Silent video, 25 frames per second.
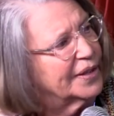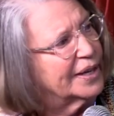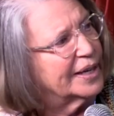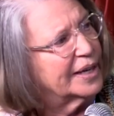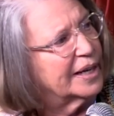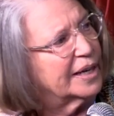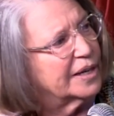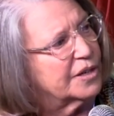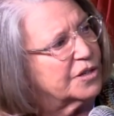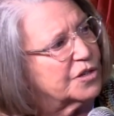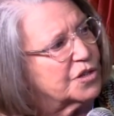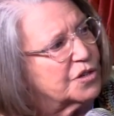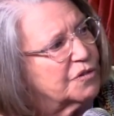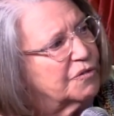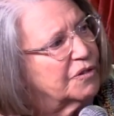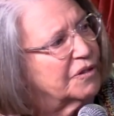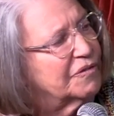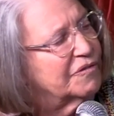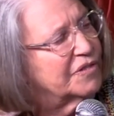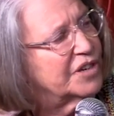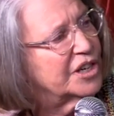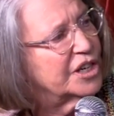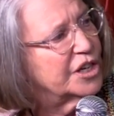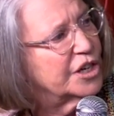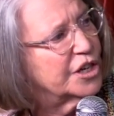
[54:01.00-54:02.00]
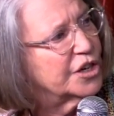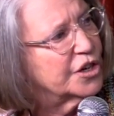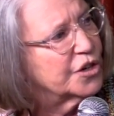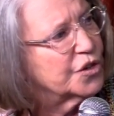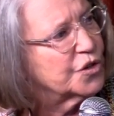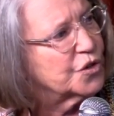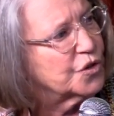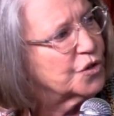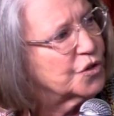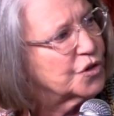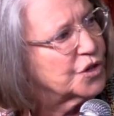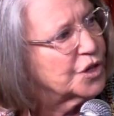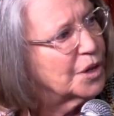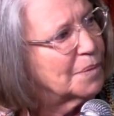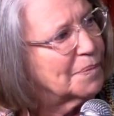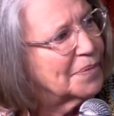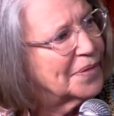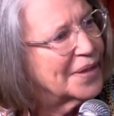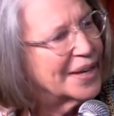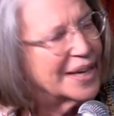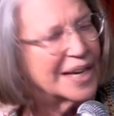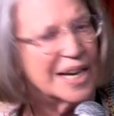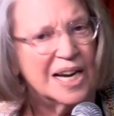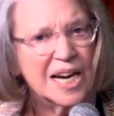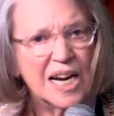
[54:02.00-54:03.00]
the next 50 years or
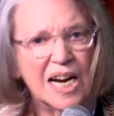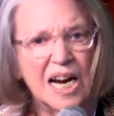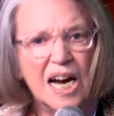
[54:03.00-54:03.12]
something.